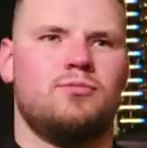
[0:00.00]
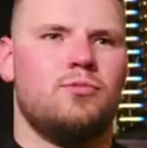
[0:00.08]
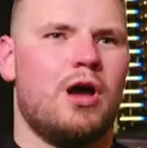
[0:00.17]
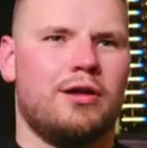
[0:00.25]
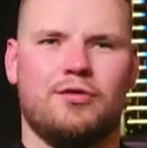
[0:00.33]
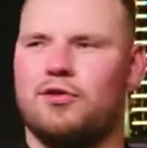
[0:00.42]

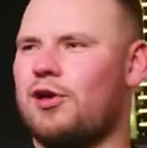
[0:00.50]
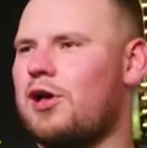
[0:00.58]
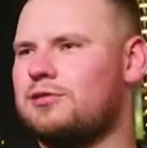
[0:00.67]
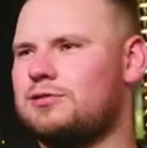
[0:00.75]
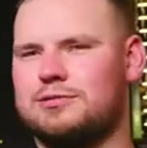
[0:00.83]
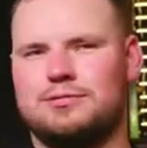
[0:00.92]
Anything
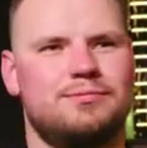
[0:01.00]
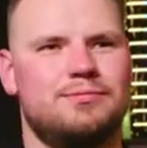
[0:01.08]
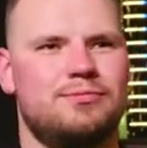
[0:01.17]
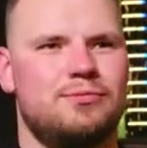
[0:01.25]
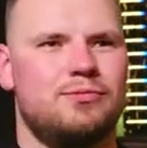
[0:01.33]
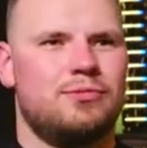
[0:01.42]
else?
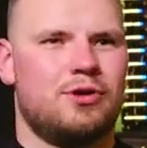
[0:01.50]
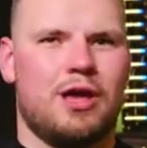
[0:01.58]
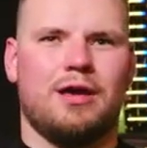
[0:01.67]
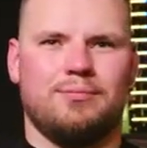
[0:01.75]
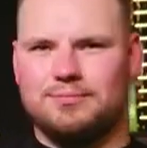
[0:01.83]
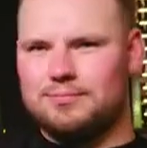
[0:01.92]

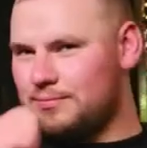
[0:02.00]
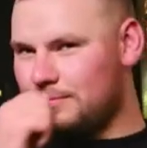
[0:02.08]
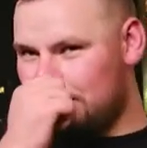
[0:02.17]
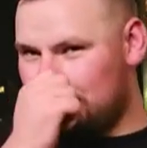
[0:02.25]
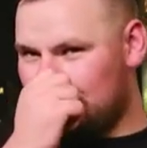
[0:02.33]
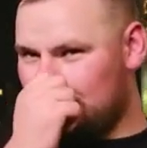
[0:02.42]
Okay,
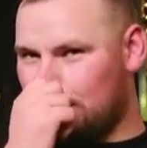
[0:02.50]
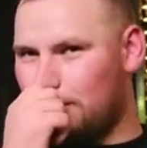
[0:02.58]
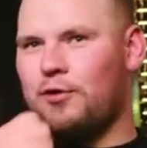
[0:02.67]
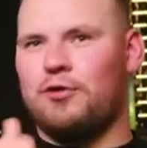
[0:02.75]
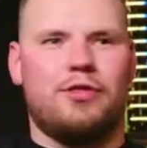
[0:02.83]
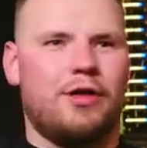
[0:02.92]

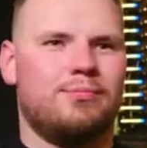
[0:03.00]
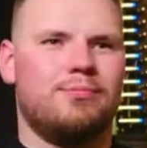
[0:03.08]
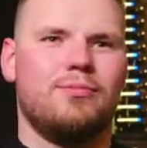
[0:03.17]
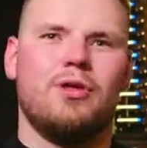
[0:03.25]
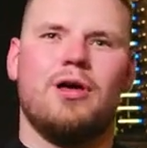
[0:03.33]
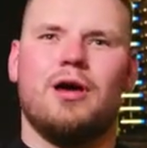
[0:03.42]
good then.
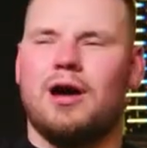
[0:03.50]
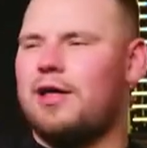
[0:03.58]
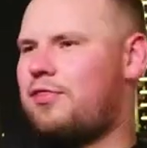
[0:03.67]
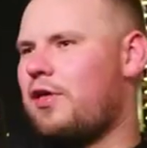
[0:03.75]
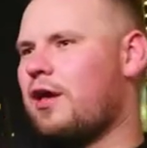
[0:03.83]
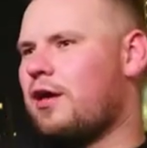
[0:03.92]
I
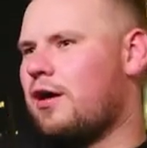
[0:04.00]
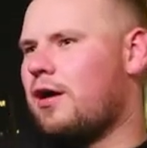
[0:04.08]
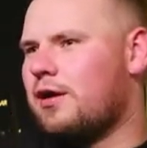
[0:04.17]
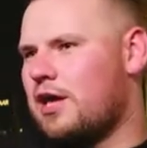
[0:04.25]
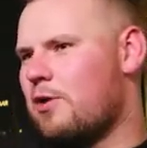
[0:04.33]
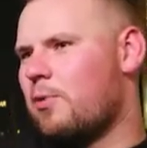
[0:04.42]
think
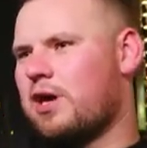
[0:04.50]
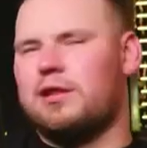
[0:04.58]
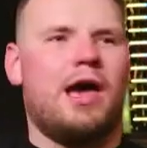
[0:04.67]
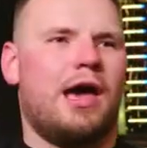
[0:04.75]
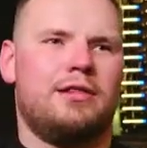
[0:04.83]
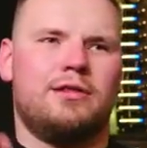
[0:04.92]
yeah, we can
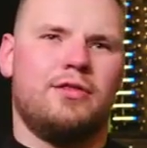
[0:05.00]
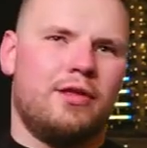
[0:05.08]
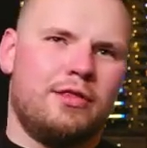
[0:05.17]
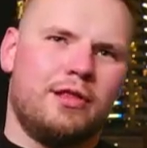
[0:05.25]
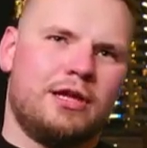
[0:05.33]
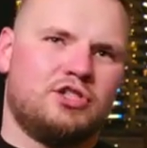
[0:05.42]
end and
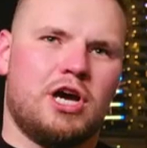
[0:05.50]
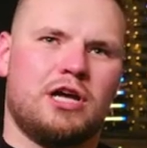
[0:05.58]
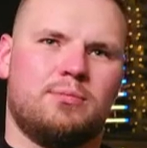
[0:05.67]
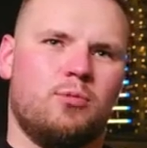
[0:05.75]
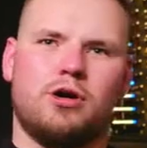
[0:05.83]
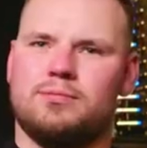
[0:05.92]
then like
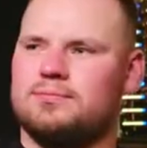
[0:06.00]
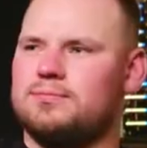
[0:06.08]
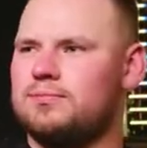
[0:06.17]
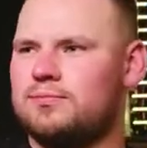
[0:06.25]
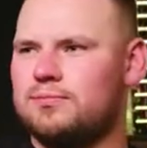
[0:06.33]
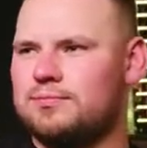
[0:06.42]
chat more
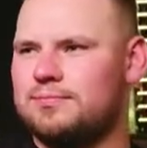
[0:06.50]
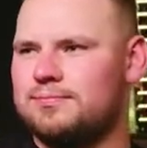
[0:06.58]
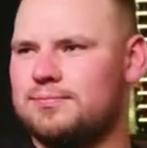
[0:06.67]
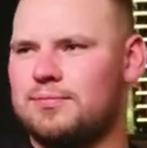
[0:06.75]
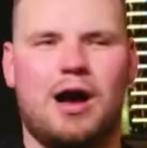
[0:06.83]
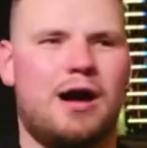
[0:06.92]

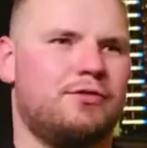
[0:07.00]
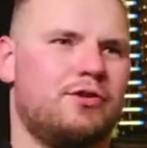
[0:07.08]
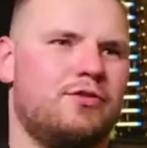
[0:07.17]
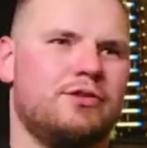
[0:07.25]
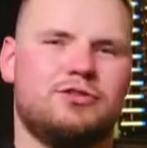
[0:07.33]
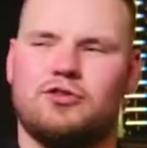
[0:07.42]
after
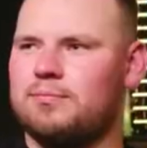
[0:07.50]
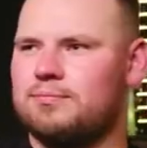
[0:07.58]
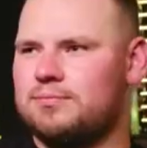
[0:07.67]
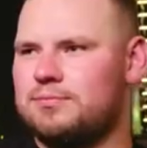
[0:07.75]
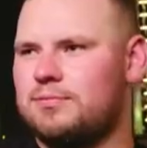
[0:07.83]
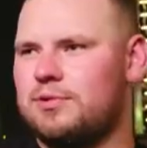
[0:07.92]
the stream.
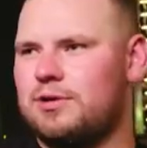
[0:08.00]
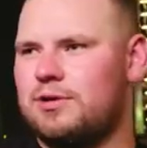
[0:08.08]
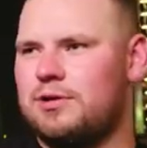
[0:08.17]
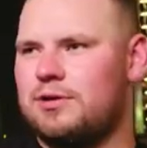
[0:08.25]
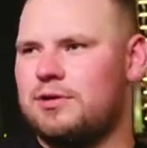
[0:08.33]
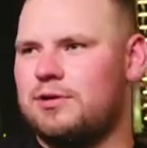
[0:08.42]

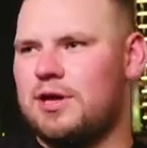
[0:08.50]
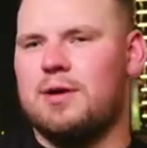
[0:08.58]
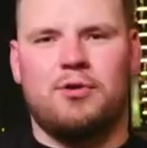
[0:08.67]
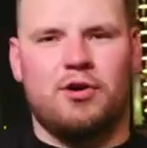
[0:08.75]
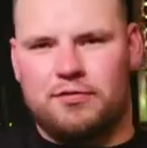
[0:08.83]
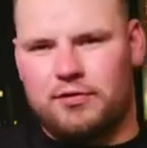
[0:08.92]
Yeah,
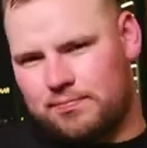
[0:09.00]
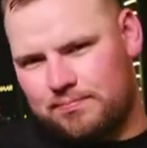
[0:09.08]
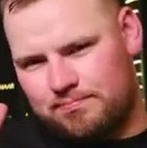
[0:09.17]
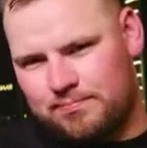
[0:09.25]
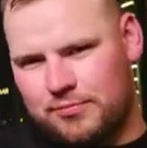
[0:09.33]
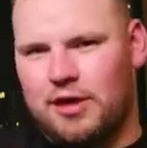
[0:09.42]
perfect.
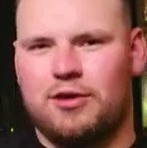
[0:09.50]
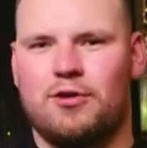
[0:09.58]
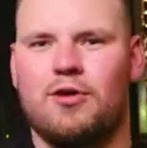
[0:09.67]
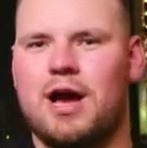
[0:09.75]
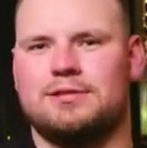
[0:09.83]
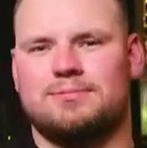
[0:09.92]
Thank you
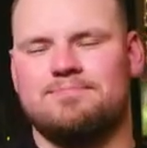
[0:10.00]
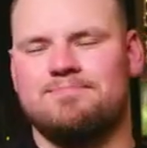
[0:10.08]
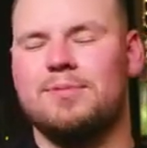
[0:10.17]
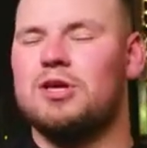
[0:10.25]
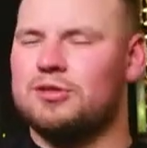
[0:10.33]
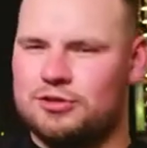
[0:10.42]
guys.
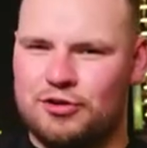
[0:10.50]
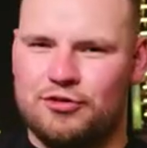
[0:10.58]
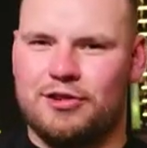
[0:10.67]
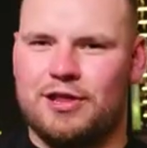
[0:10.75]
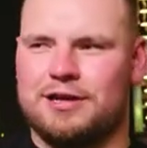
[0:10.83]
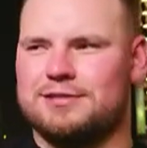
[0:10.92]
See you the next